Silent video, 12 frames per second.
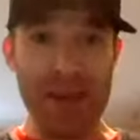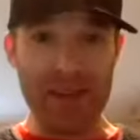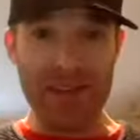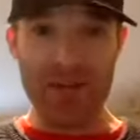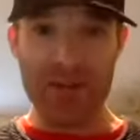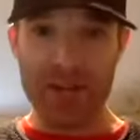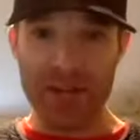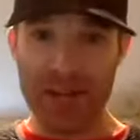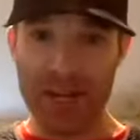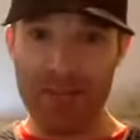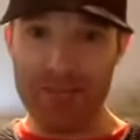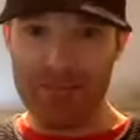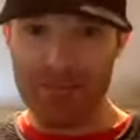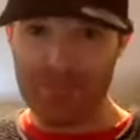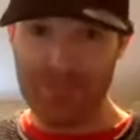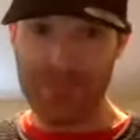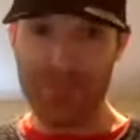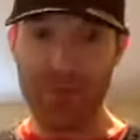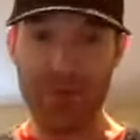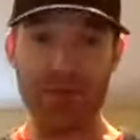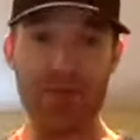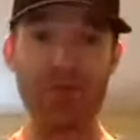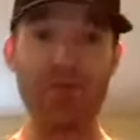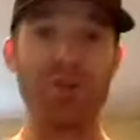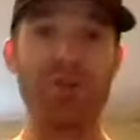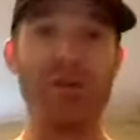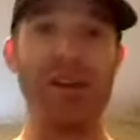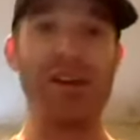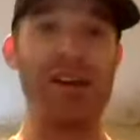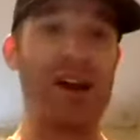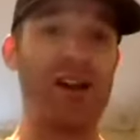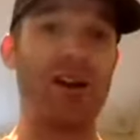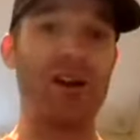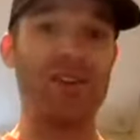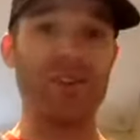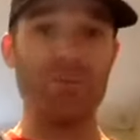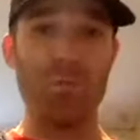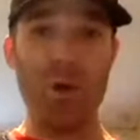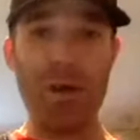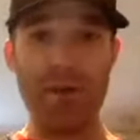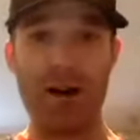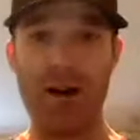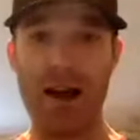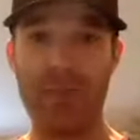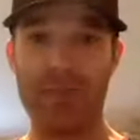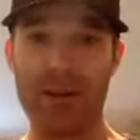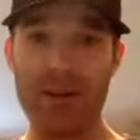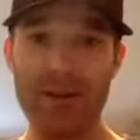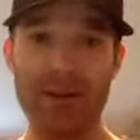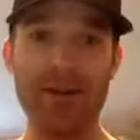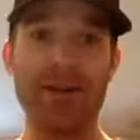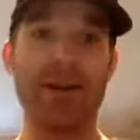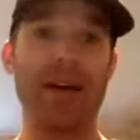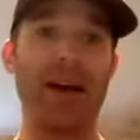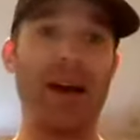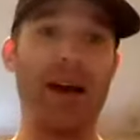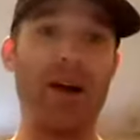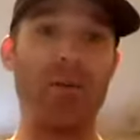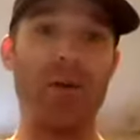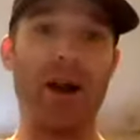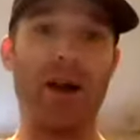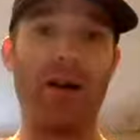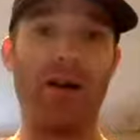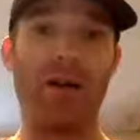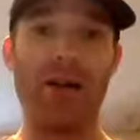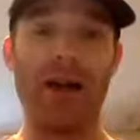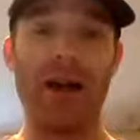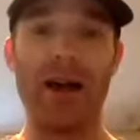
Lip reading: Eastern Time, there's going to be an awesome webinar happening where